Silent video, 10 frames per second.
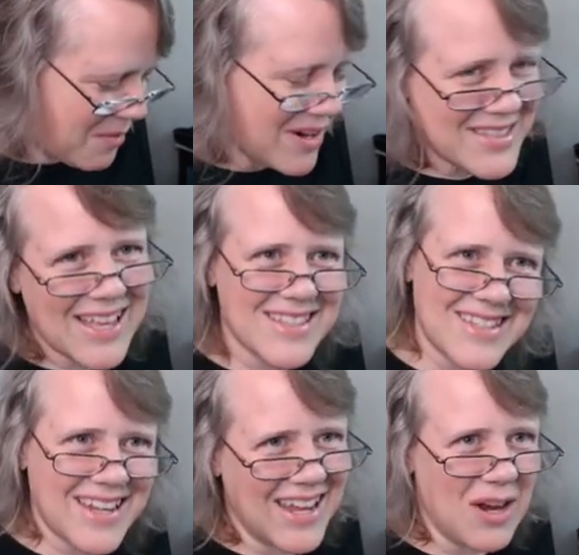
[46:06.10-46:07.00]
Where's that
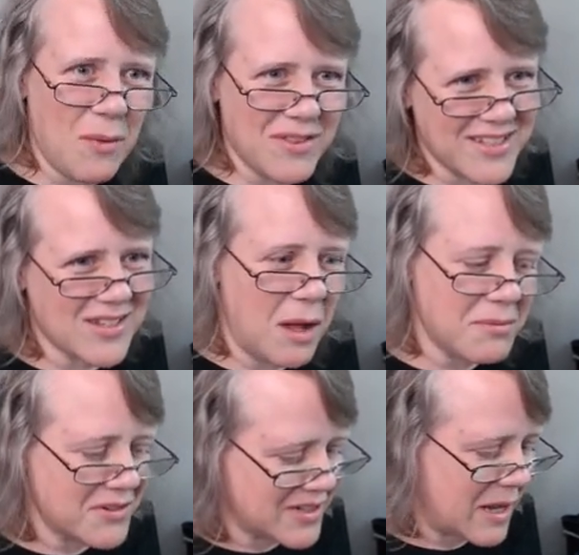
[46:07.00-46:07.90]
sticky note with the
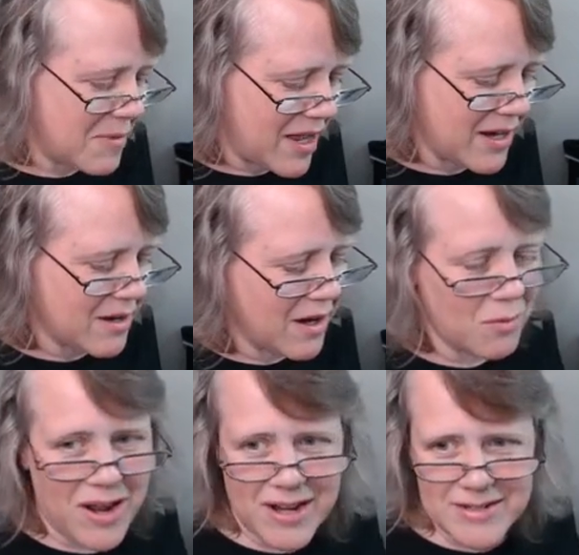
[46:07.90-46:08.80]
sculptor's name on it? Oh,
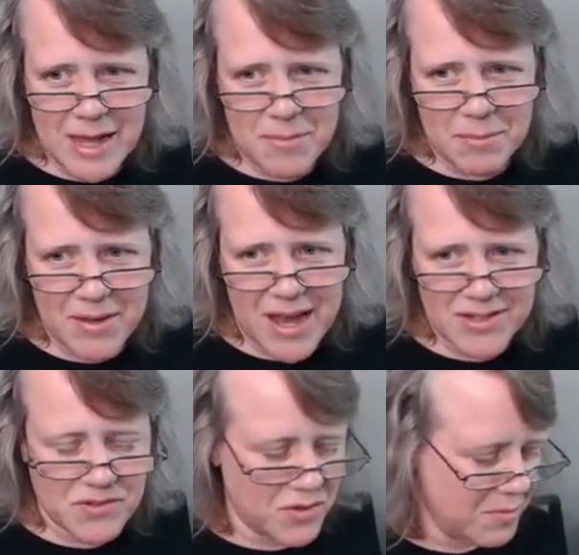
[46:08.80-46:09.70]
right on top of the
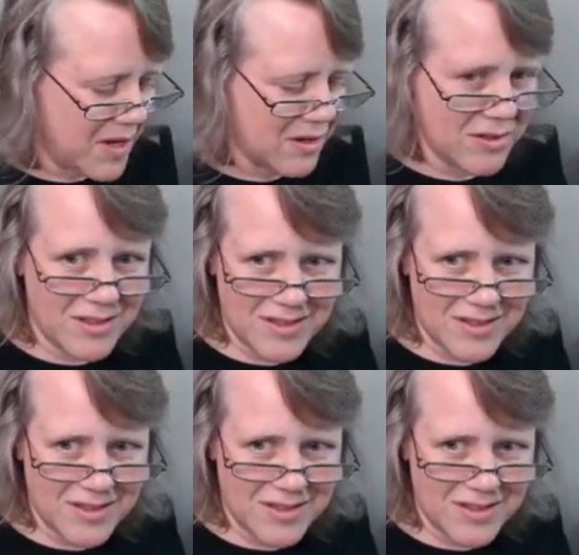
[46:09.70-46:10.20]
box for the model.